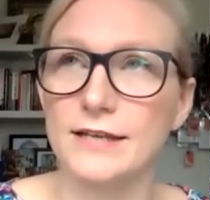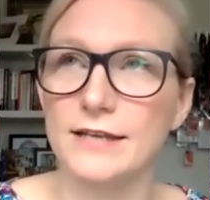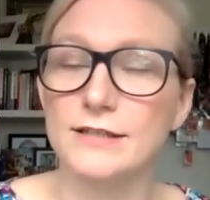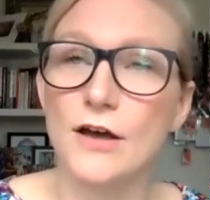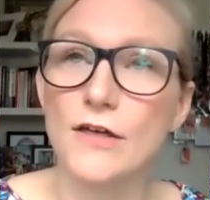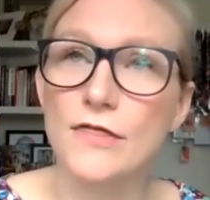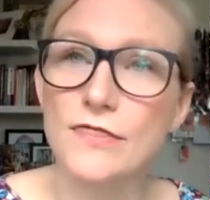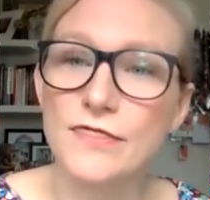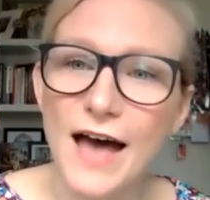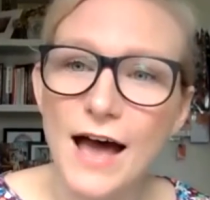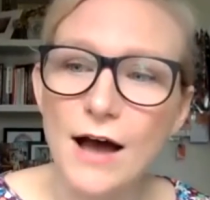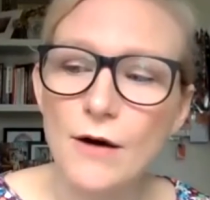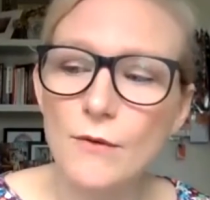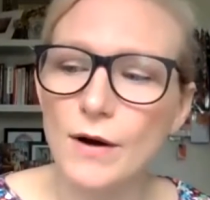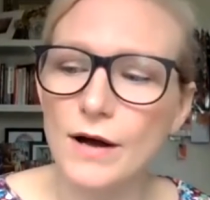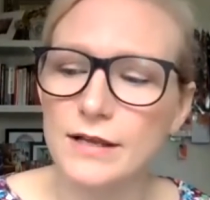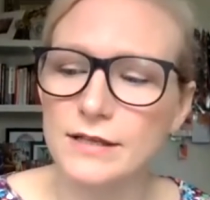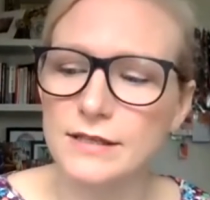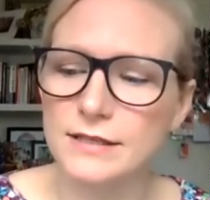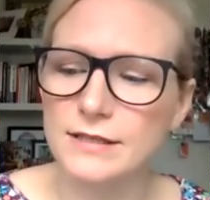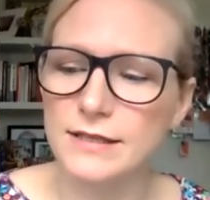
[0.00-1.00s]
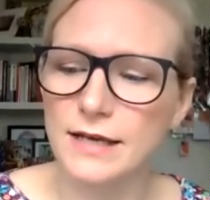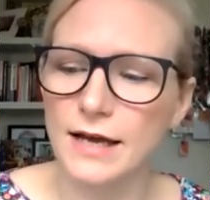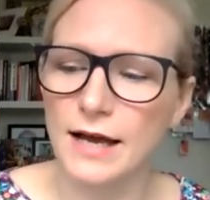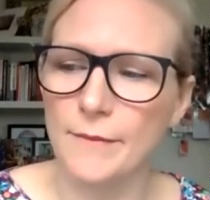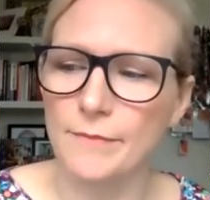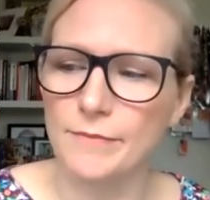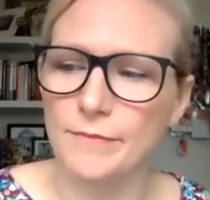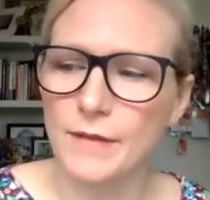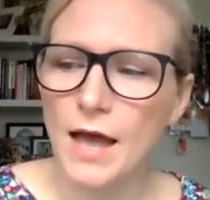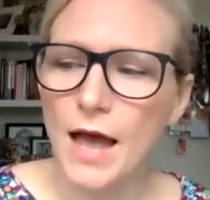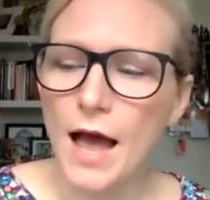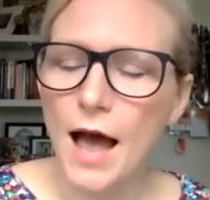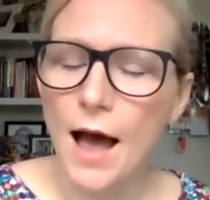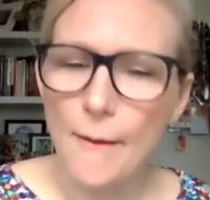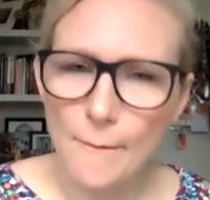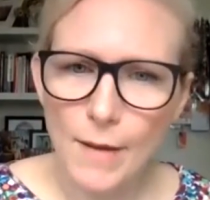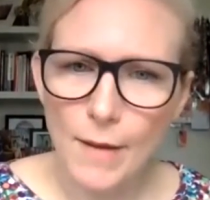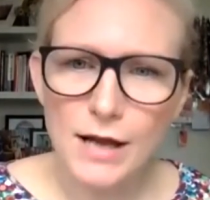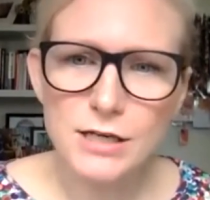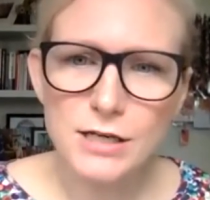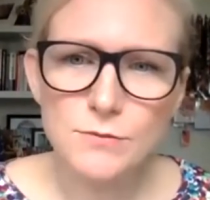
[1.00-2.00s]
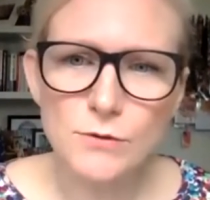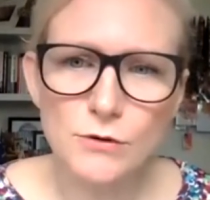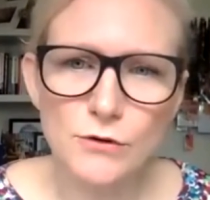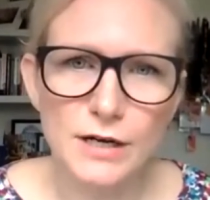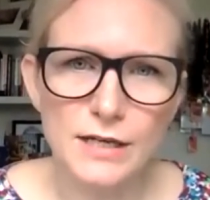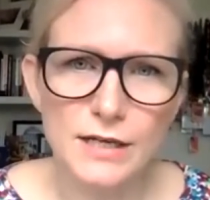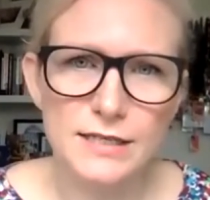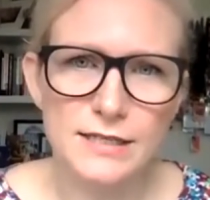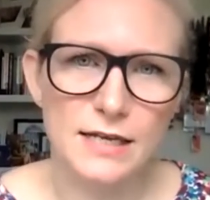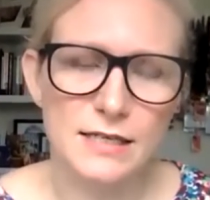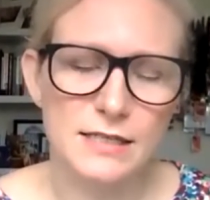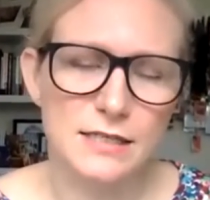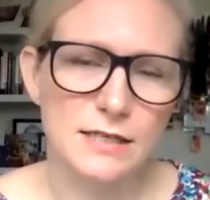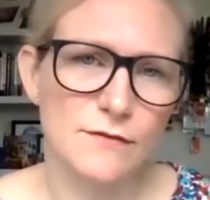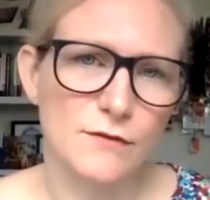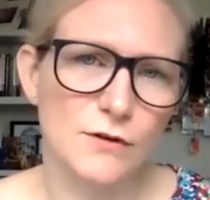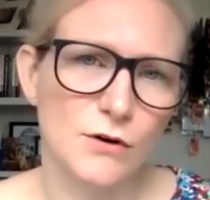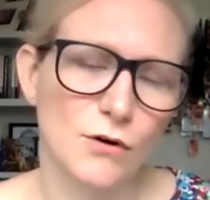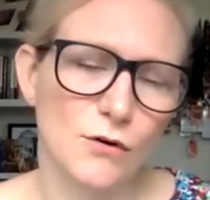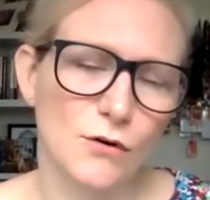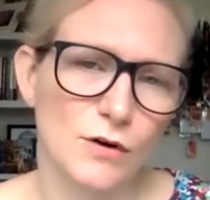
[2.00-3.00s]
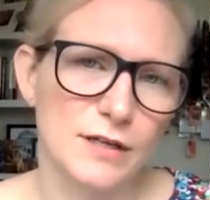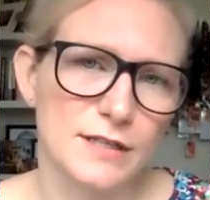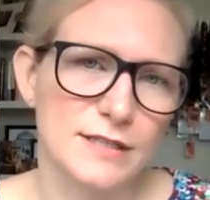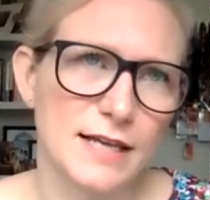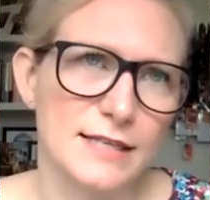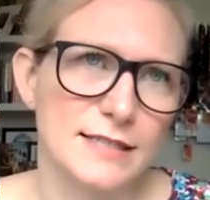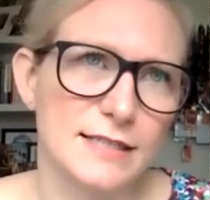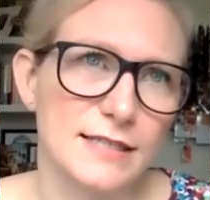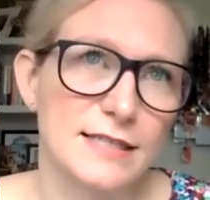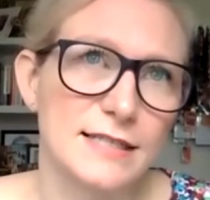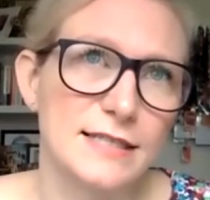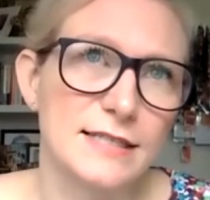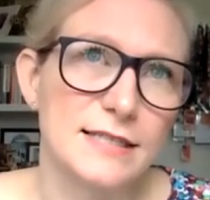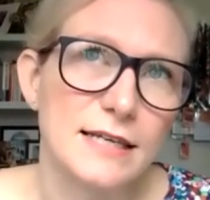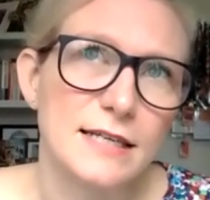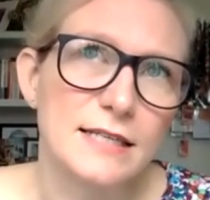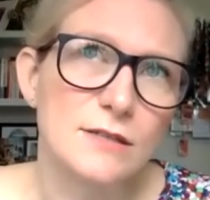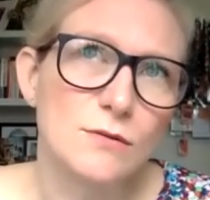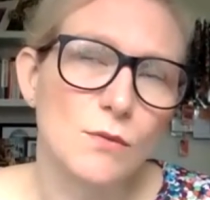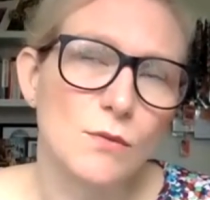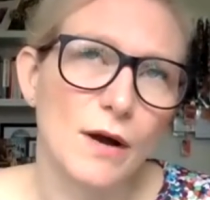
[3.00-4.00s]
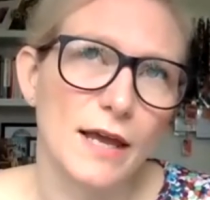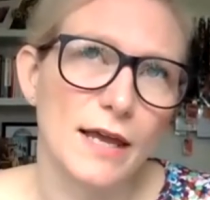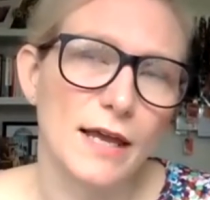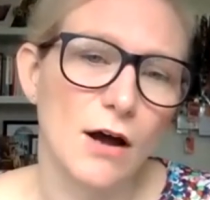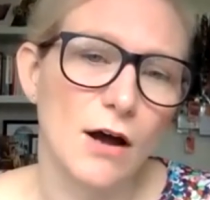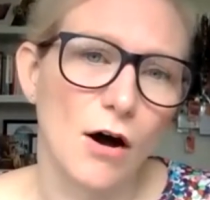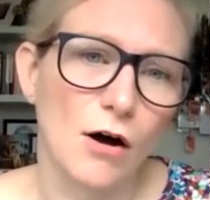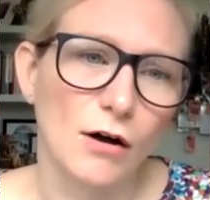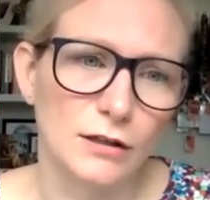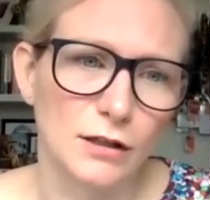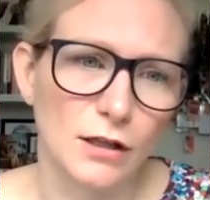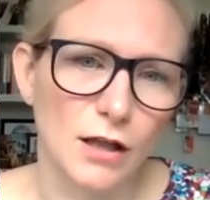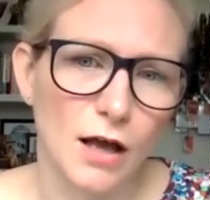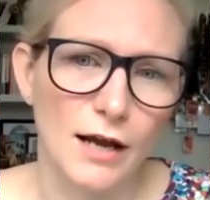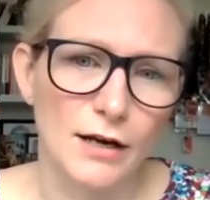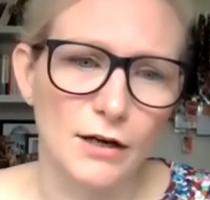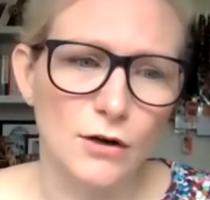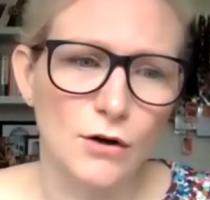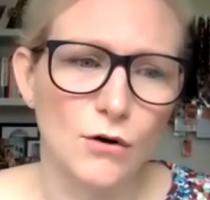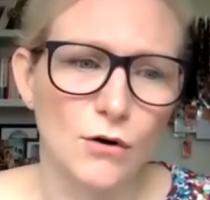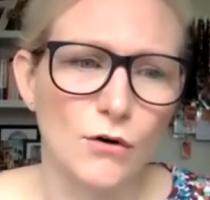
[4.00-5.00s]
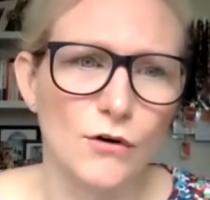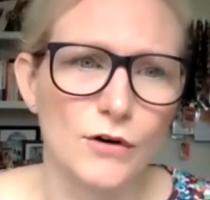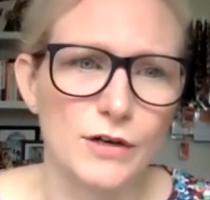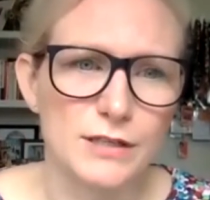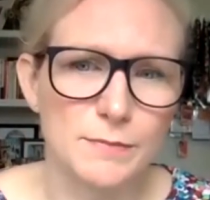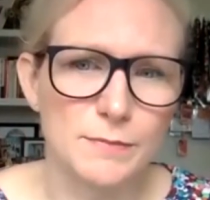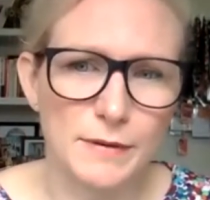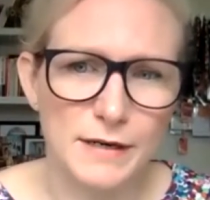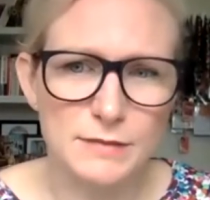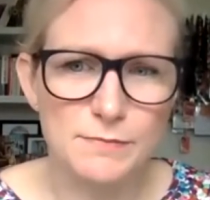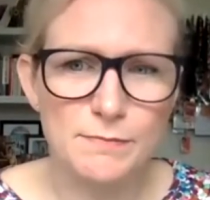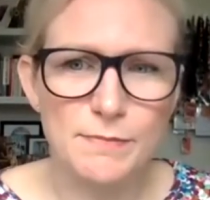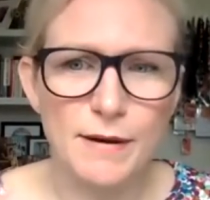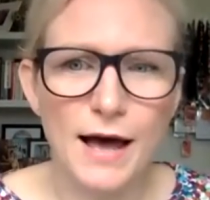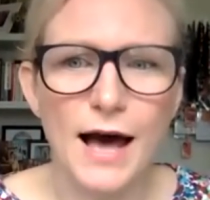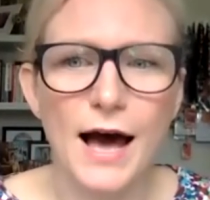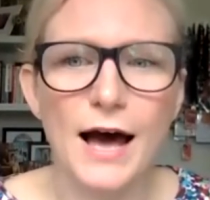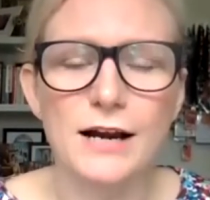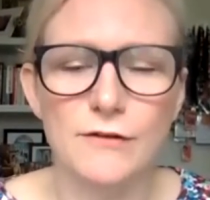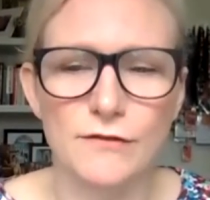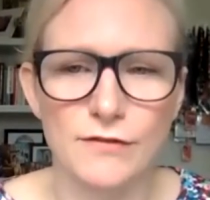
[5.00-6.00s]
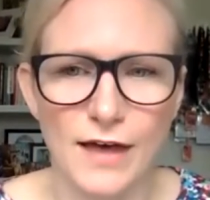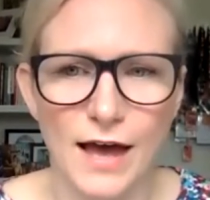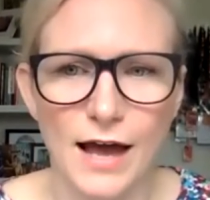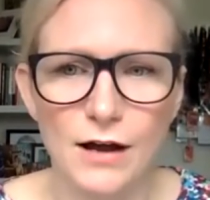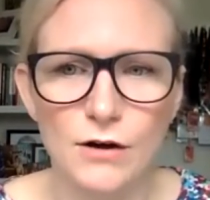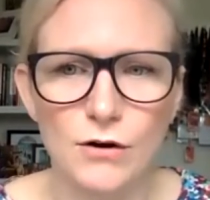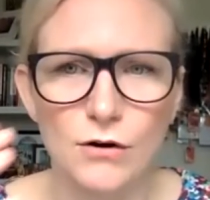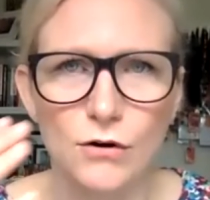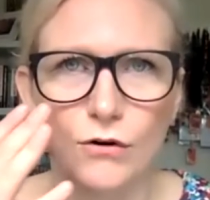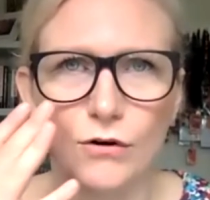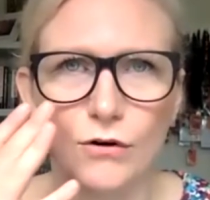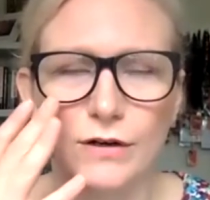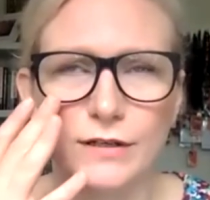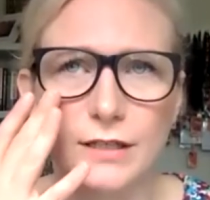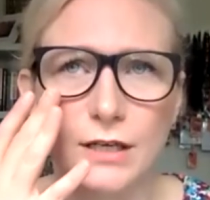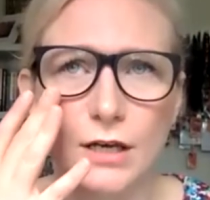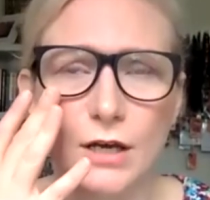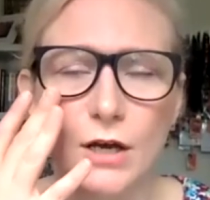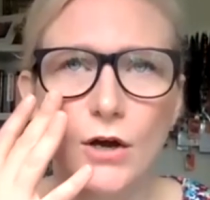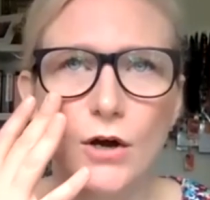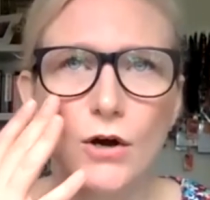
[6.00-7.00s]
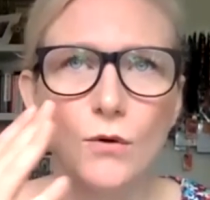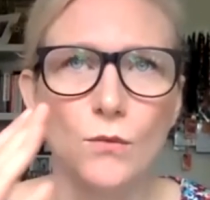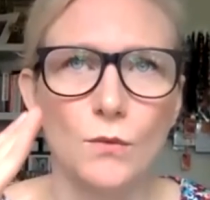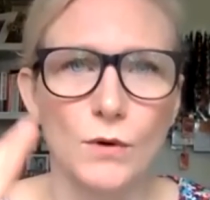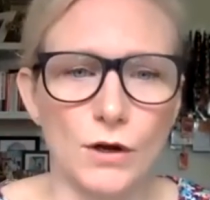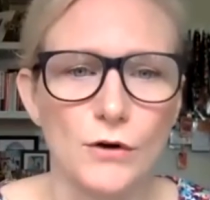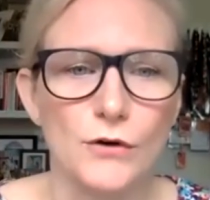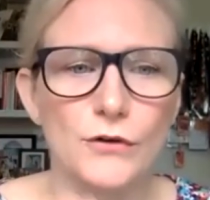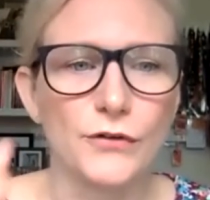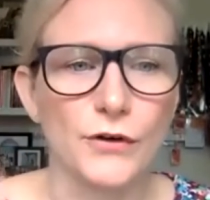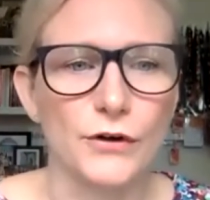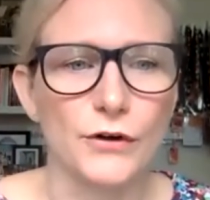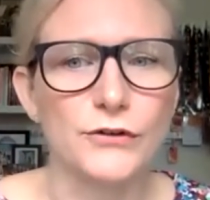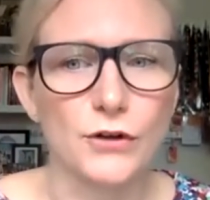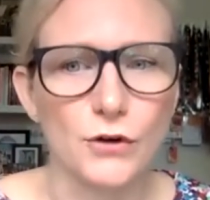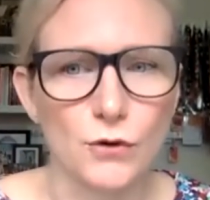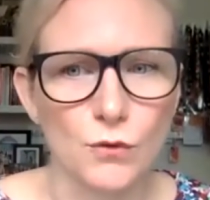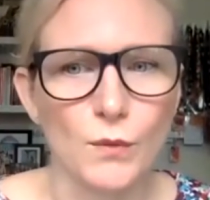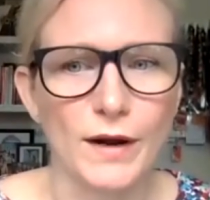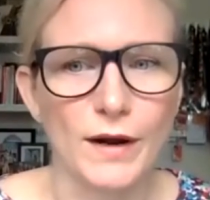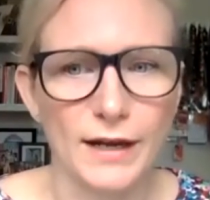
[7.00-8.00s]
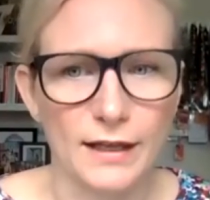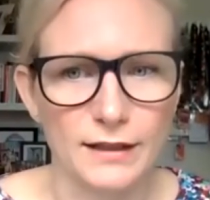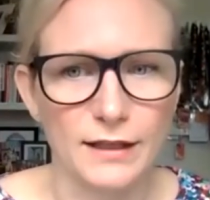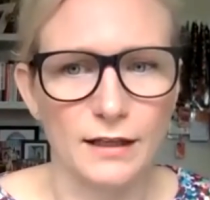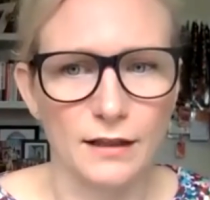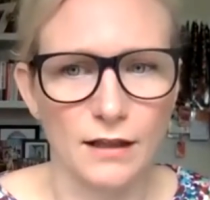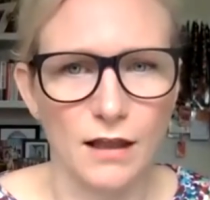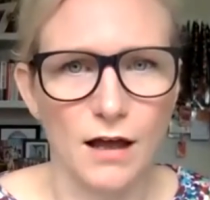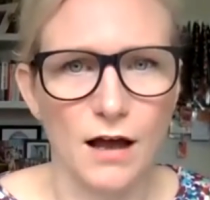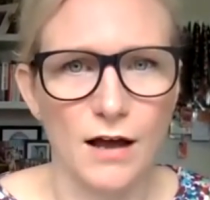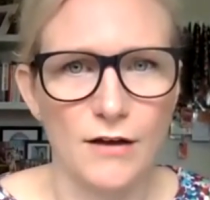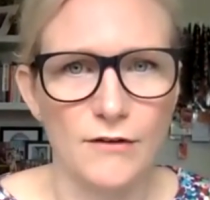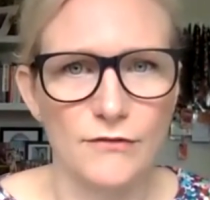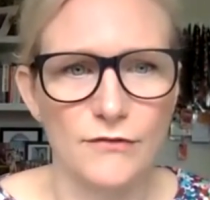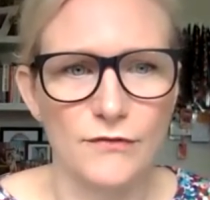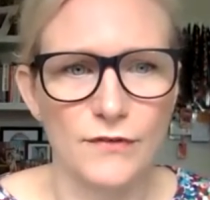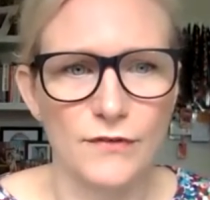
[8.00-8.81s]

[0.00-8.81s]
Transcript: So that one's a much more extensive course. That's a 6-week online course, but as part of that course, we also do weekly live